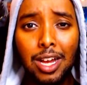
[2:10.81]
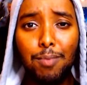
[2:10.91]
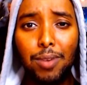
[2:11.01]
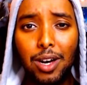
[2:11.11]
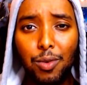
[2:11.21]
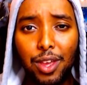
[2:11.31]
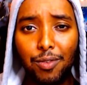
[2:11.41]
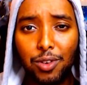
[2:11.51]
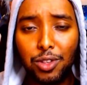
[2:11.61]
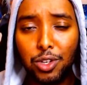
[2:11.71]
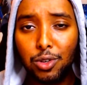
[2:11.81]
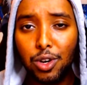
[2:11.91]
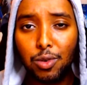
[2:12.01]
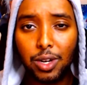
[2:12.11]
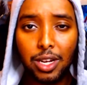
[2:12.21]
But without further ado,
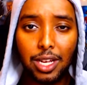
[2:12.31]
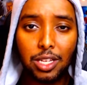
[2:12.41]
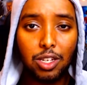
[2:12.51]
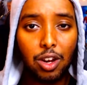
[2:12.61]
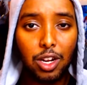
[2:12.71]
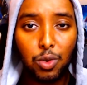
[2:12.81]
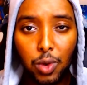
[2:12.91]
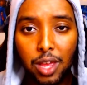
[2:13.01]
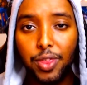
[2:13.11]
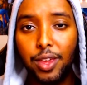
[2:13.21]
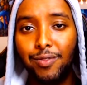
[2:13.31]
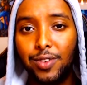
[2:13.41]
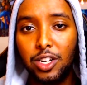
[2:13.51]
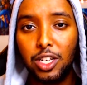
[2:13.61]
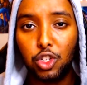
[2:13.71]
though, we're going to get started with
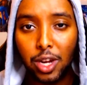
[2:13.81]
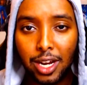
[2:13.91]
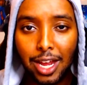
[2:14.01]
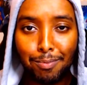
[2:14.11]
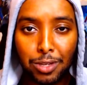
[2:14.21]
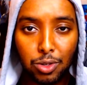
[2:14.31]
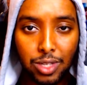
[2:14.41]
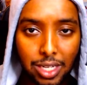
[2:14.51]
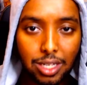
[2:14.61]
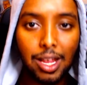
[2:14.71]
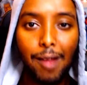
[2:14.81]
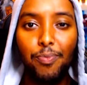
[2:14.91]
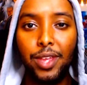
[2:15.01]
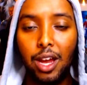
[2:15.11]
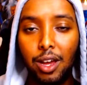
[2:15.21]
Infinity Train Episode 6
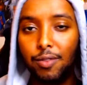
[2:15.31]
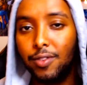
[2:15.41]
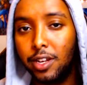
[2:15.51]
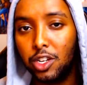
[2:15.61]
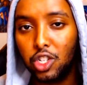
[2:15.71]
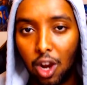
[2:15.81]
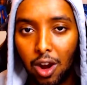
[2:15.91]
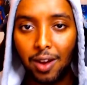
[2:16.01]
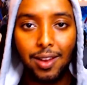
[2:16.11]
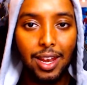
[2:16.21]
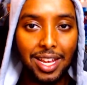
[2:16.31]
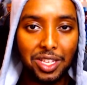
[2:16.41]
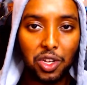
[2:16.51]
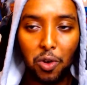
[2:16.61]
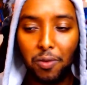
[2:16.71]
The Unfinished Car. Let's go.